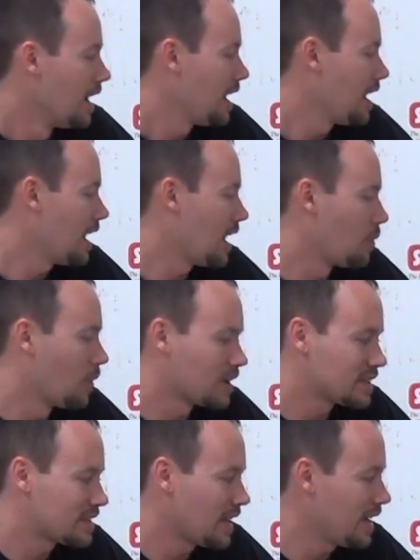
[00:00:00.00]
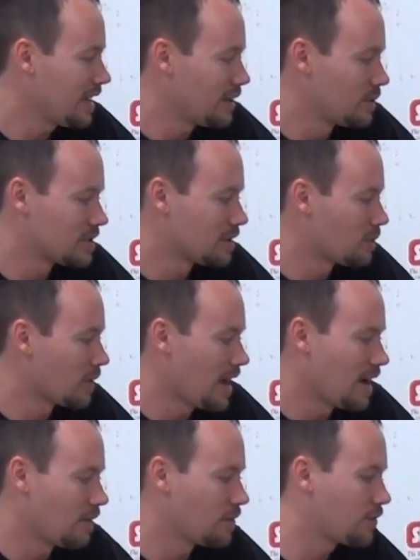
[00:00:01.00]
I want to say it was
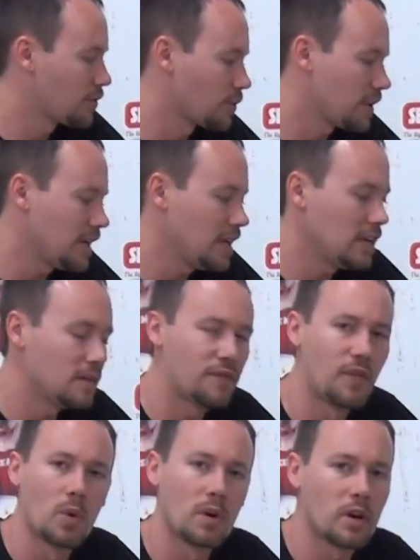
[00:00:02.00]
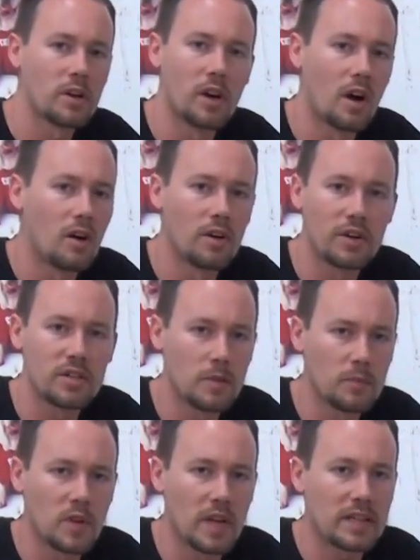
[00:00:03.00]
around $300-400,
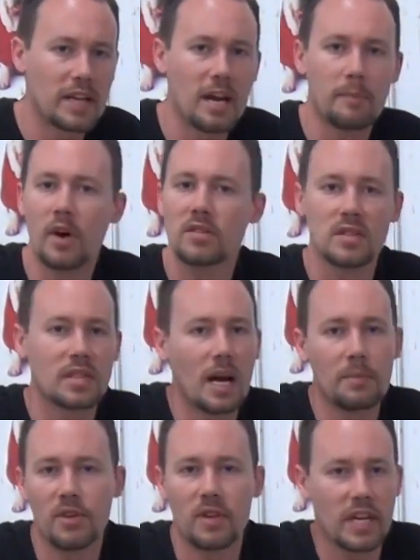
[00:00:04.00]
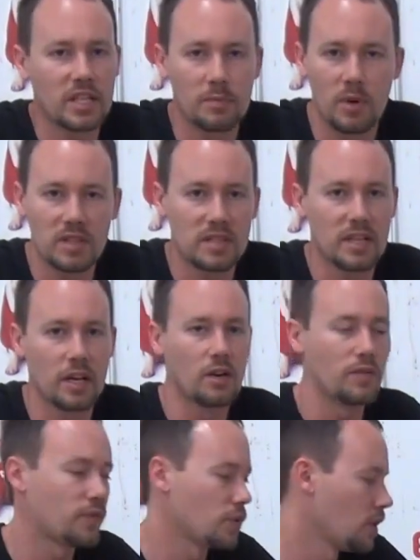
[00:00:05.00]
something like that. Most of the time you can catch them on
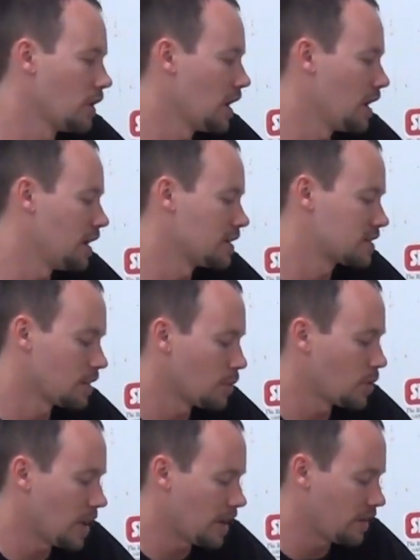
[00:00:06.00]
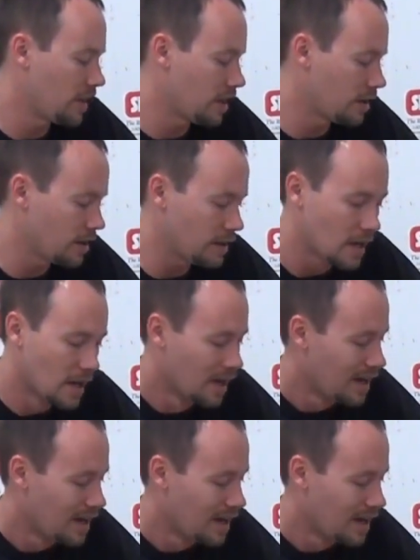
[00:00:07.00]
sale for somewhere around in that area.